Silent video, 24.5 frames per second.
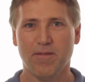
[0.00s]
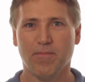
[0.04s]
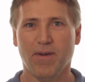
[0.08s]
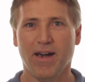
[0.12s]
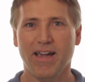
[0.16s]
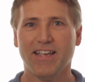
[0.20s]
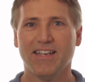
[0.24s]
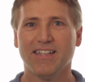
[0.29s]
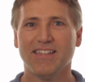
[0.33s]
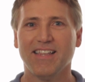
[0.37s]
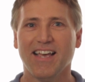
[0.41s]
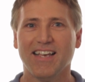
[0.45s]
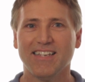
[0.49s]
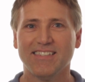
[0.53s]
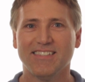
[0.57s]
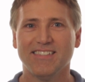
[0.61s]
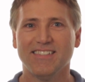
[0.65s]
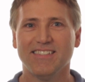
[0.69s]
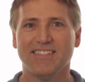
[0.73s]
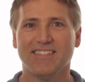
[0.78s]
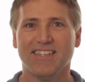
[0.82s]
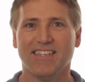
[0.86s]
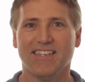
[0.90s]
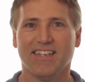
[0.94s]
My
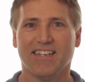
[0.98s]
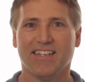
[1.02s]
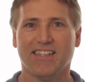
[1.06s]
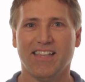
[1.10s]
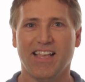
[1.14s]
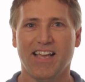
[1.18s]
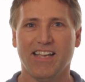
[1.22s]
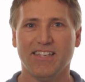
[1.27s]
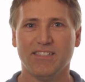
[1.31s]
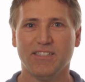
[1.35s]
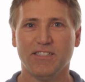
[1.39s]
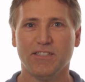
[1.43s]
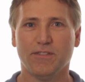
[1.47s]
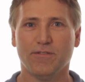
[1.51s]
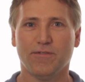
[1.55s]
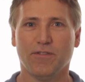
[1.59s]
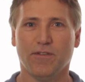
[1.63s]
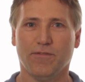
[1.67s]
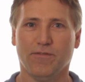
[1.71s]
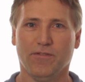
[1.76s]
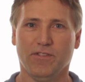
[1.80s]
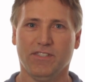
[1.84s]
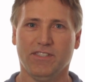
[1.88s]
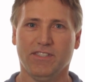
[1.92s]
classes and the classes for
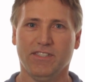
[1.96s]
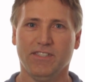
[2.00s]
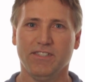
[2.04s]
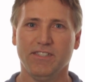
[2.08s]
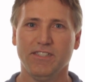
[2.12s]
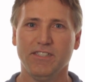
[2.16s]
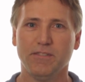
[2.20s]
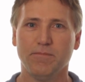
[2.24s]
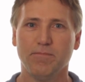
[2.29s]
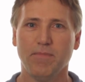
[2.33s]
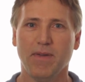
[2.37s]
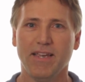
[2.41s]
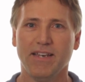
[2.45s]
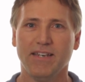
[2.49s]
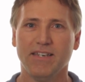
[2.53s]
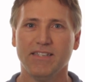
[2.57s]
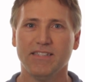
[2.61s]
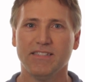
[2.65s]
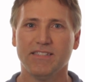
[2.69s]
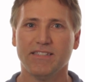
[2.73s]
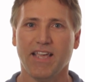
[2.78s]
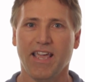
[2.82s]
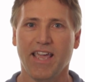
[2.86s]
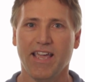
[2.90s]
facilities
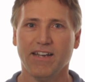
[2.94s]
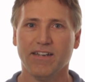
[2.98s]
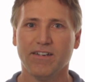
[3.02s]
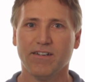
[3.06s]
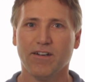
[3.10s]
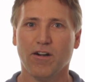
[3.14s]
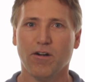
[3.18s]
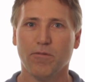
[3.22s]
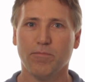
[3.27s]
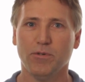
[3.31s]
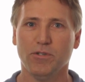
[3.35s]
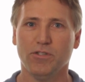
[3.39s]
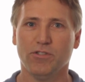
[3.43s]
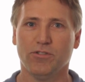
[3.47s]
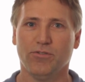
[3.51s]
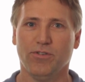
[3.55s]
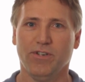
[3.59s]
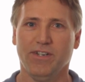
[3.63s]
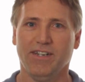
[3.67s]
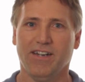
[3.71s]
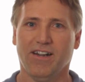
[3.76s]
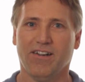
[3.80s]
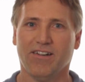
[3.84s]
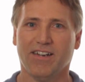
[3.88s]
maintenance and
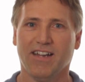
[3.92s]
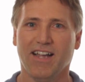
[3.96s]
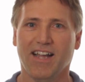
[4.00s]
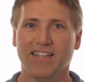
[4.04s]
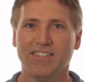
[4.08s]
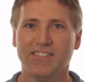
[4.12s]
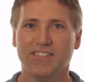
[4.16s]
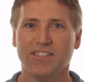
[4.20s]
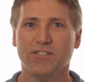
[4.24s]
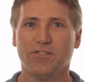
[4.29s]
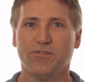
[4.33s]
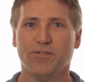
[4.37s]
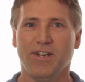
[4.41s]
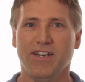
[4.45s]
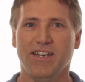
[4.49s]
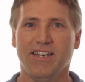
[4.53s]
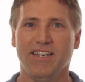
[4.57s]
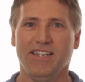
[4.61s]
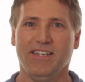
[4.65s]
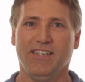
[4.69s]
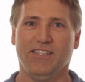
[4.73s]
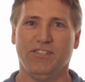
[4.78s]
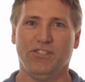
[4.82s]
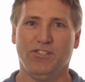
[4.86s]
carpentry are concentrated
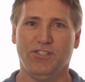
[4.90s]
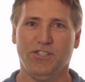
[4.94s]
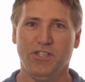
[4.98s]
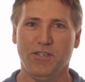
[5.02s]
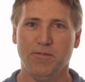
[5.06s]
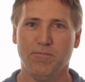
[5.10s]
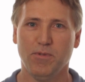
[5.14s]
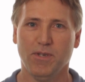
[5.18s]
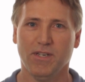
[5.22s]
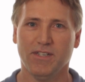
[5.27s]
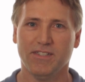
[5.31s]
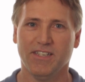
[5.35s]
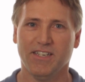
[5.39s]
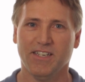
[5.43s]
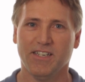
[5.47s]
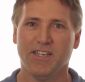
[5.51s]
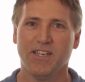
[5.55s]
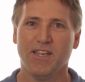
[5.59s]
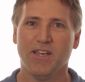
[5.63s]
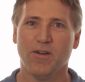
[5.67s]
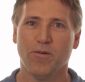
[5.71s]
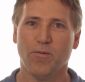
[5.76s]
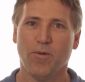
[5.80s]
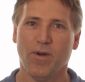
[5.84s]
in the G building
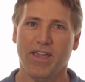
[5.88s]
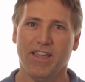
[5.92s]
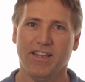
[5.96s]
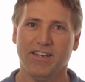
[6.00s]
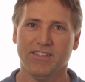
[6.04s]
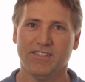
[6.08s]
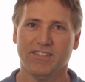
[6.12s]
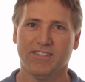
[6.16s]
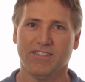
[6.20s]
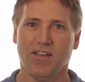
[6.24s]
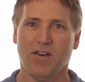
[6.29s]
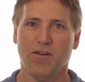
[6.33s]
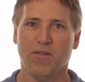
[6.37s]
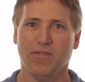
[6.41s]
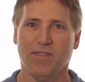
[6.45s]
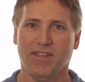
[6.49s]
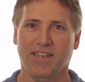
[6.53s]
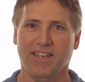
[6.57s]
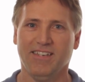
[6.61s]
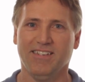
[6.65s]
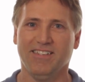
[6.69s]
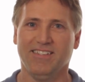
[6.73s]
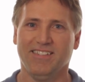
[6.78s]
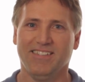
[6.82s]
way in the south
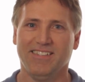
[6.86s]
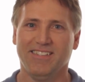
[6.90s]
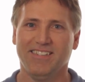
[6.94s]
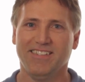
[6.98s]
end.